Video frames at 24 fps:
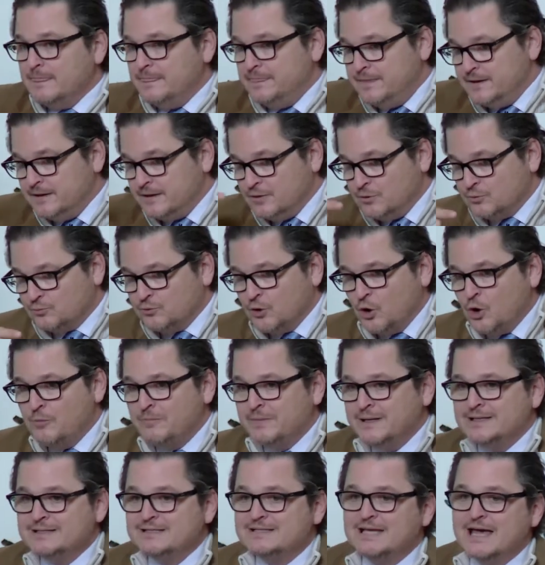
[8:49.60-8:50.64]
the
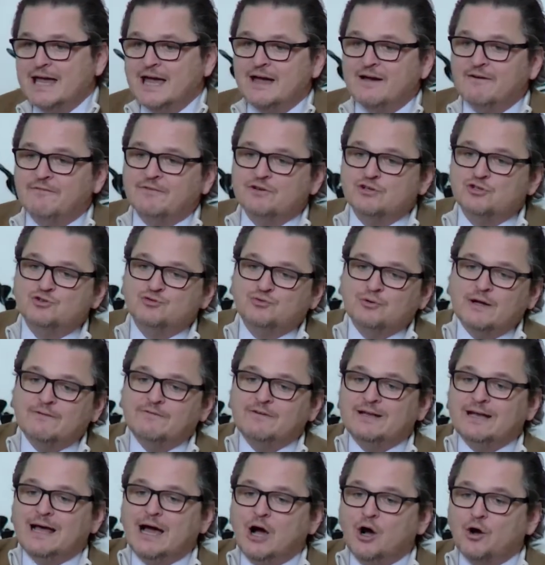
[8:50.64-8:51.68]
Romans have
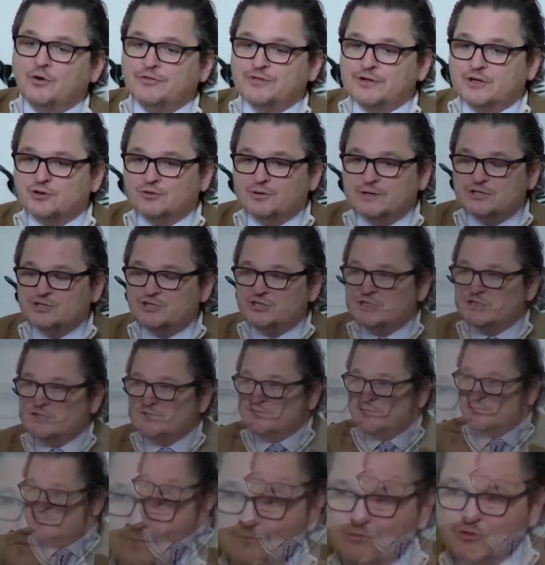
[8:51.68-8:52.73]
driven out the Christians
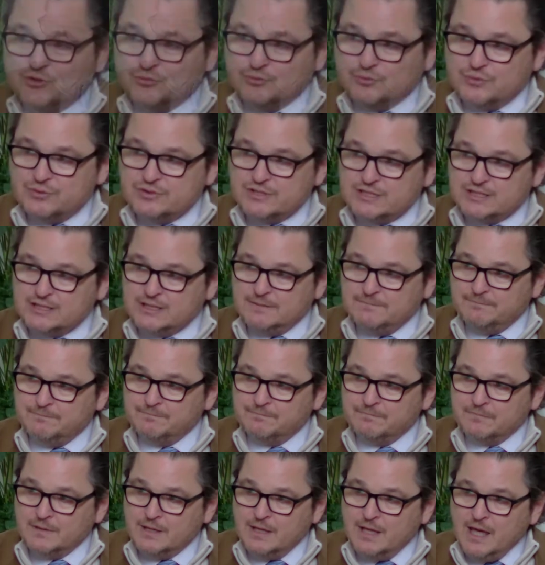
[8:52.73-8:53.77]
from Jerusalem.
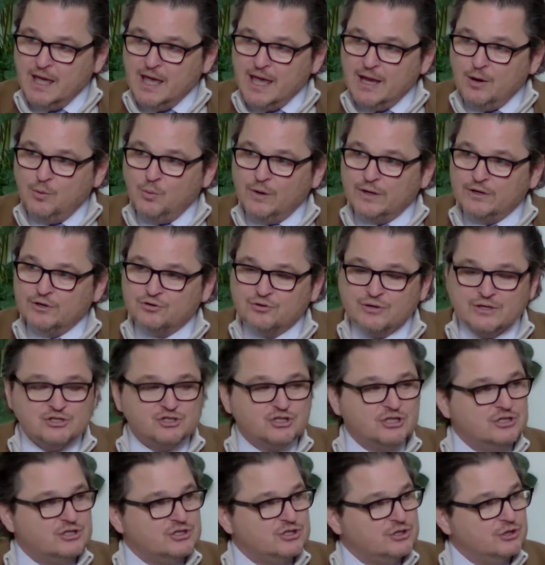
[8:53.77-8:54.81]
And what do
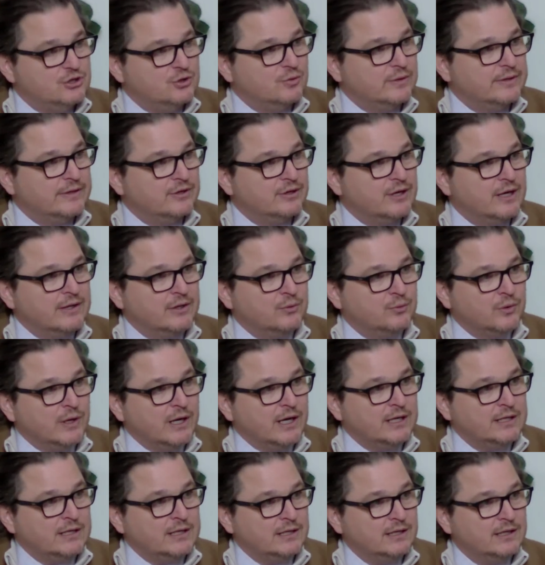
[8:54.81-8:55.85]
Christians do when they're on the
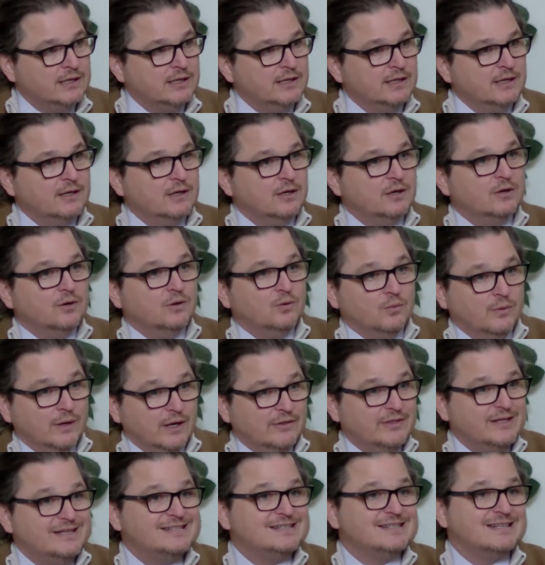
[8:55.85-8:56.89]
run? Well,
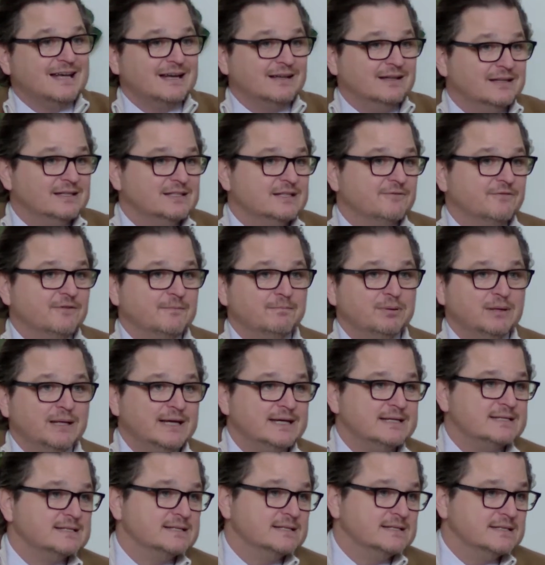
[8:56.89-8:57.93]
they settle in different
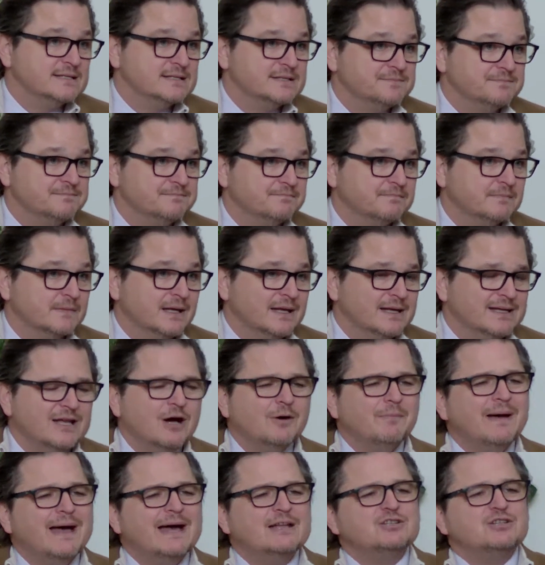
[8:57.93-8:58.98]
places. Now
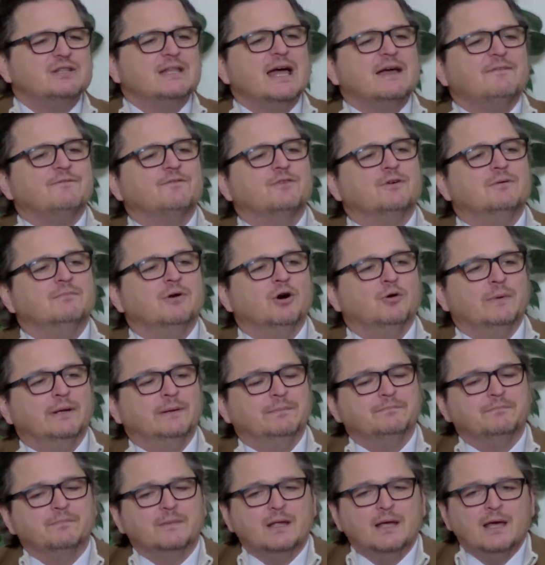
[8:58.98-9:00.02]
imagine that for a moment.
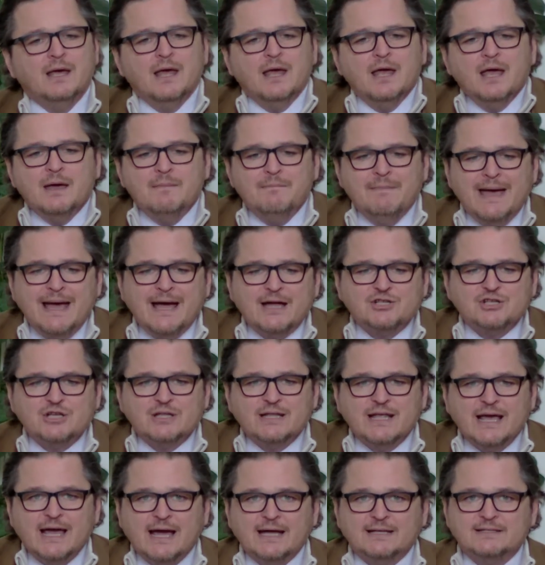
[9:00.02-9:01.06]
Imagine
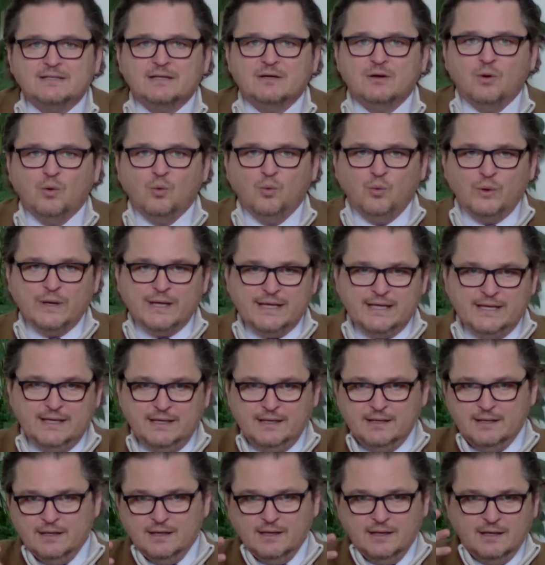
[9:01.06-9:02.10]
that
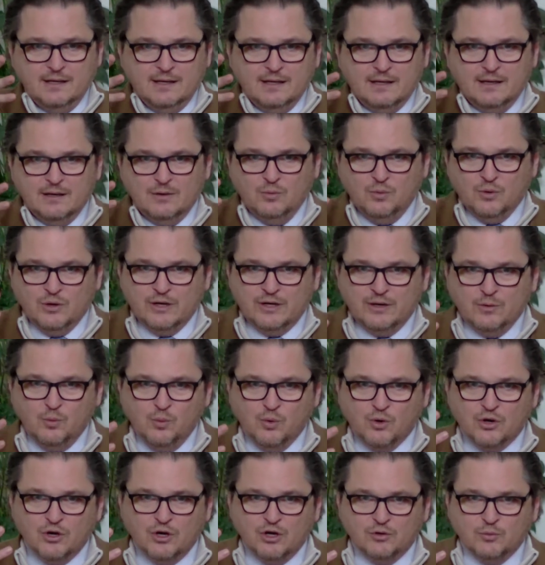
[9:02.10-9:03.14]
we were in a
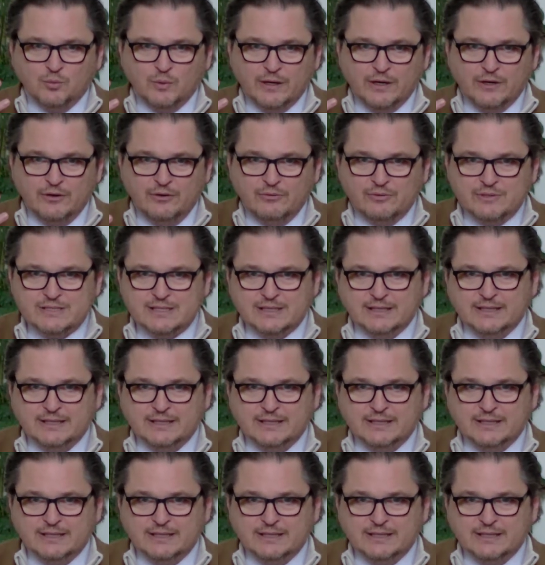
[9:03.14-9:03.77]
world where it was